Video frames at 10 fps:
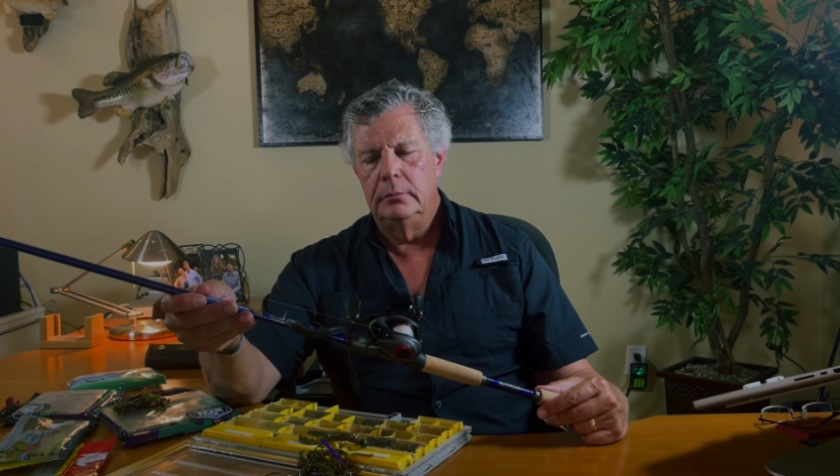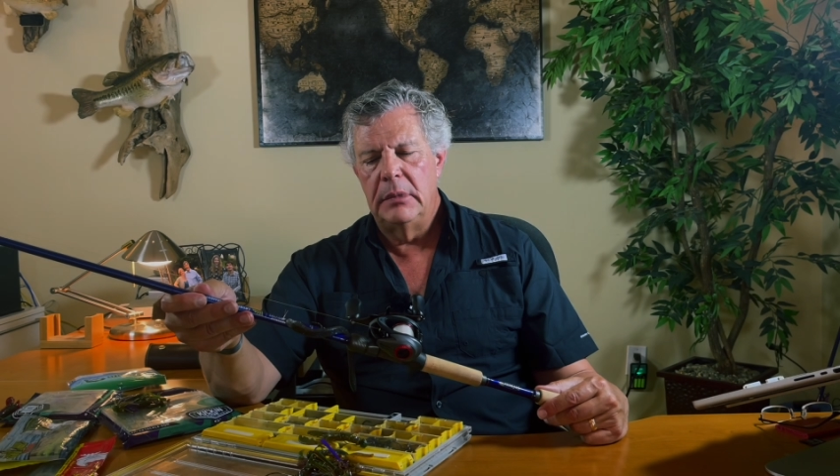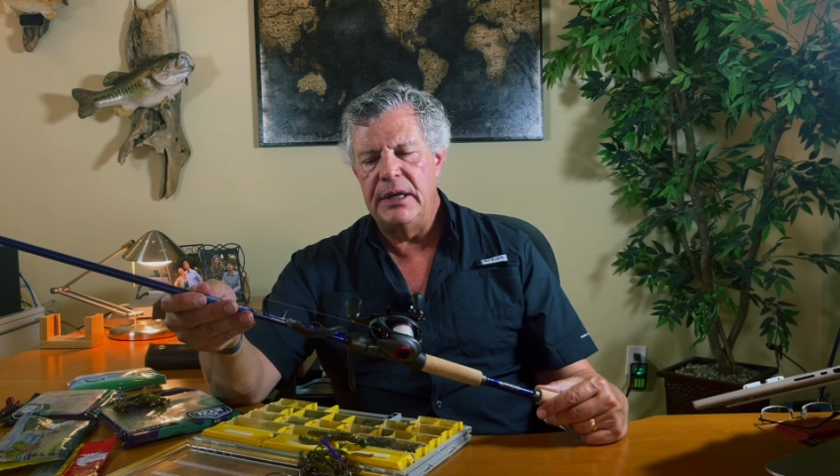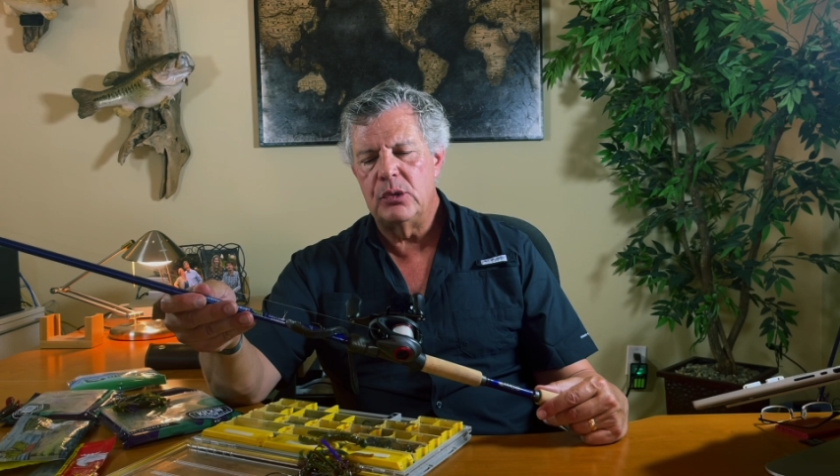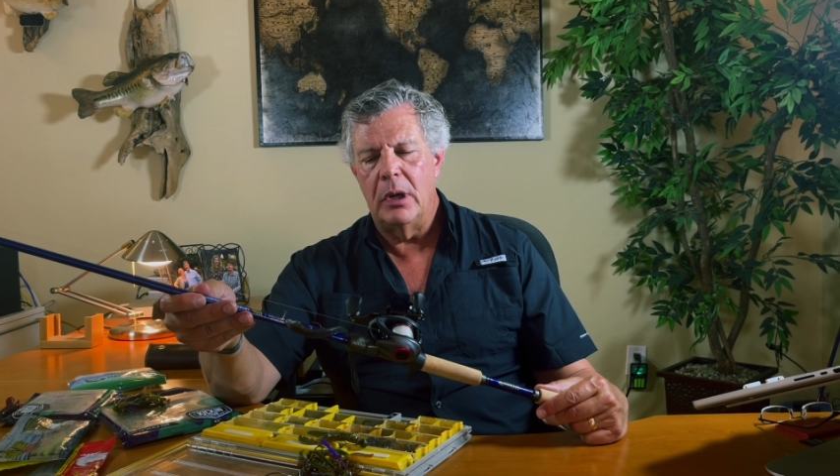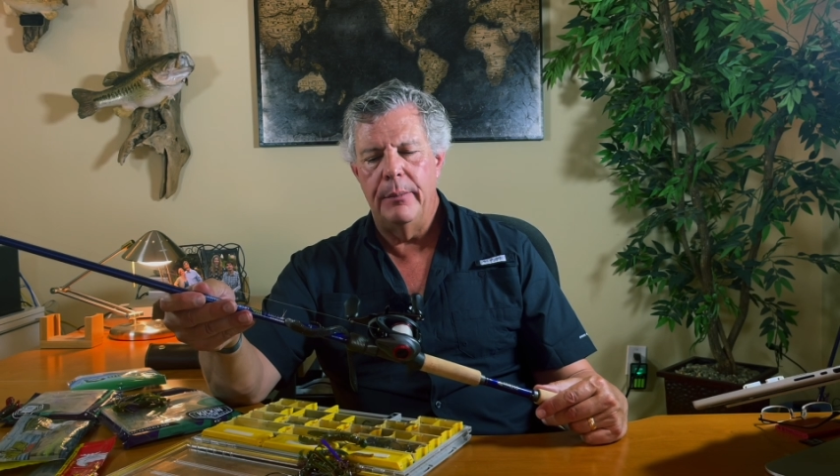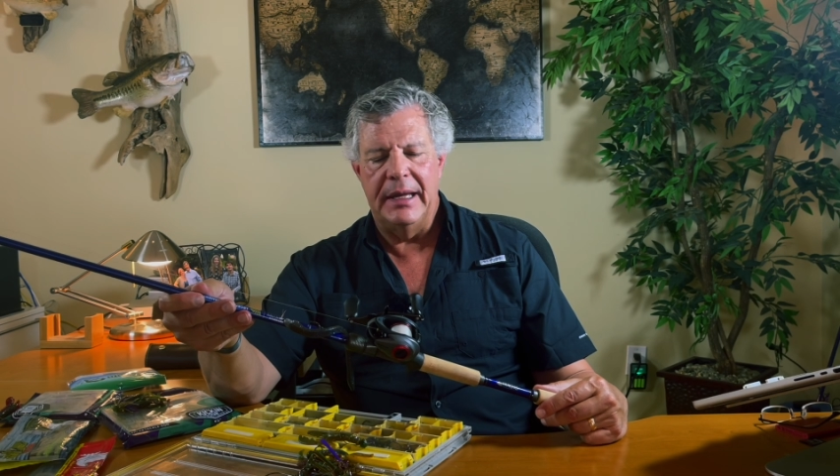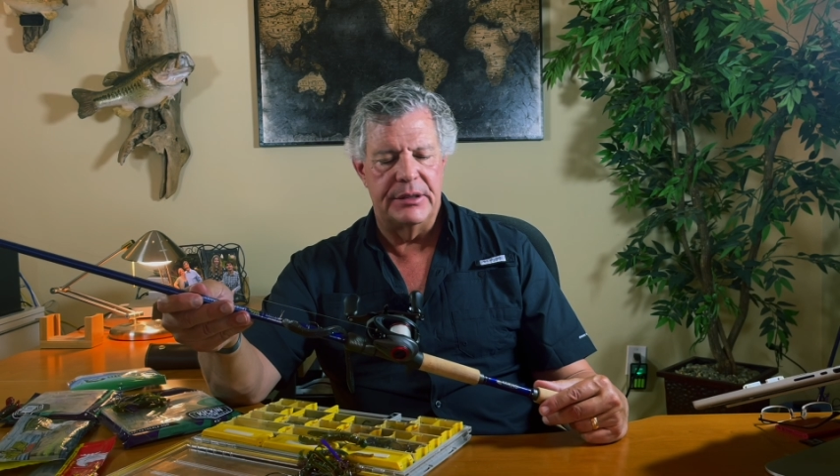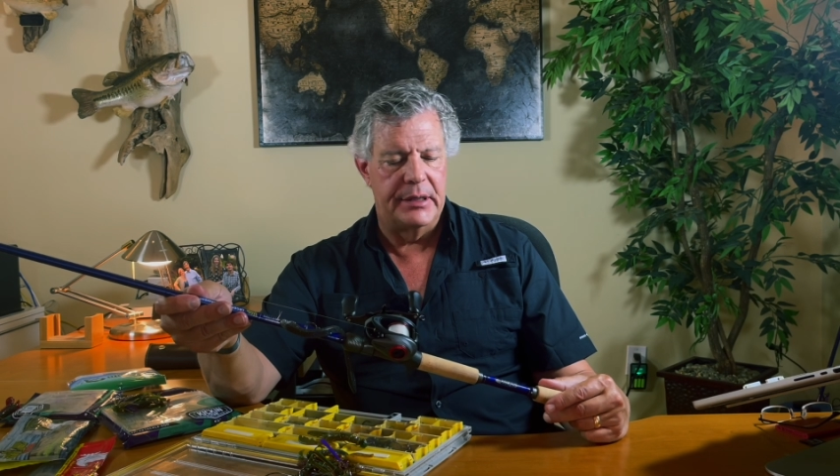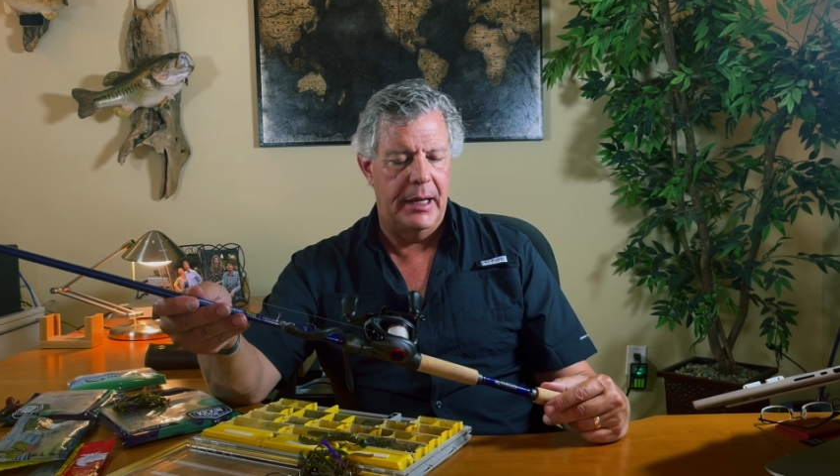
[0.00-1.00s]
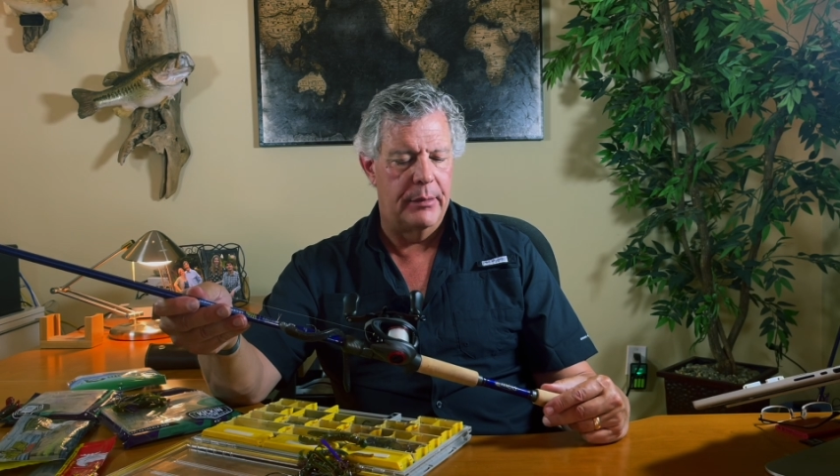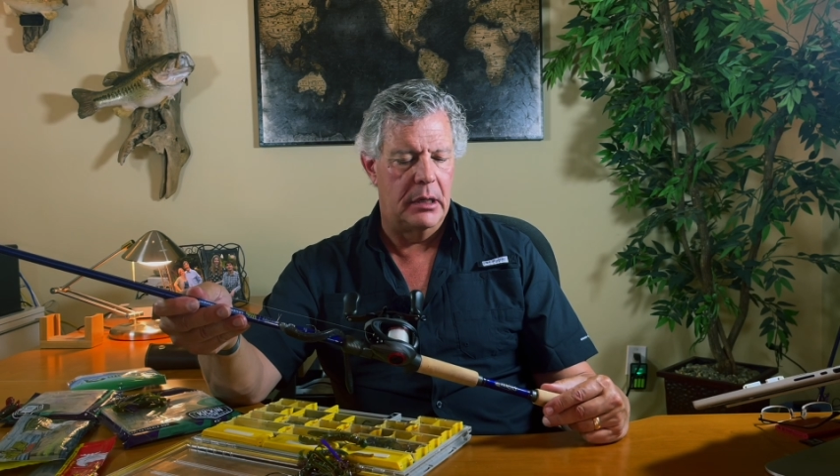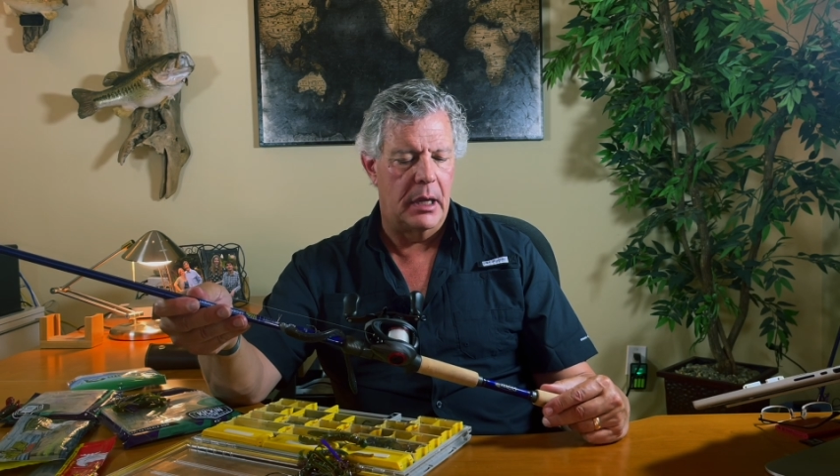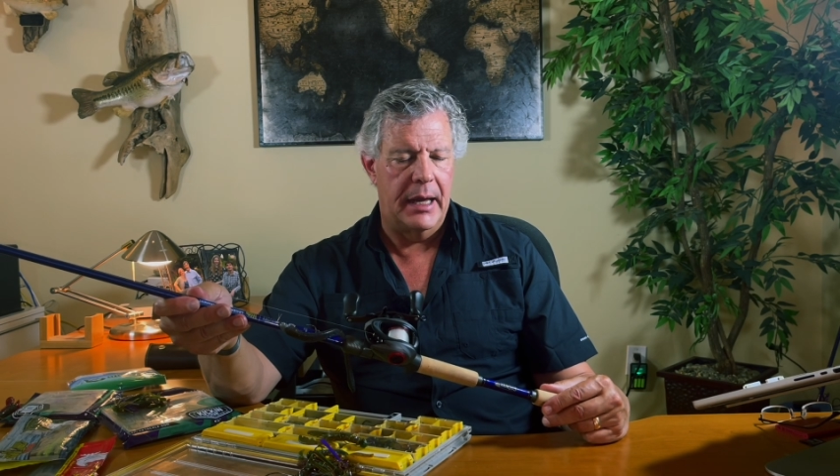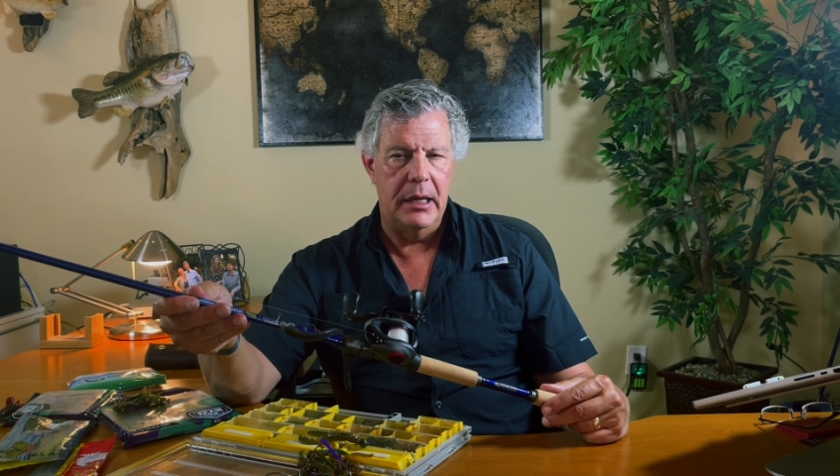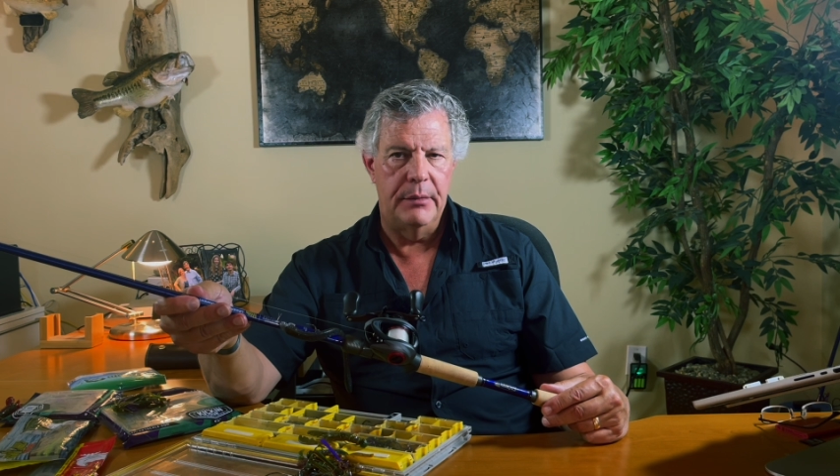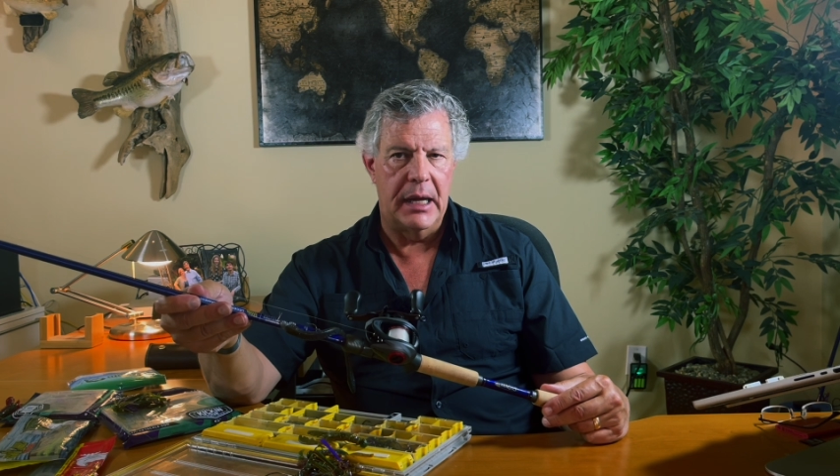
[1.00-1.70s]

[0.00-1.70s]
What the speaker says: I just want to make a statement. I am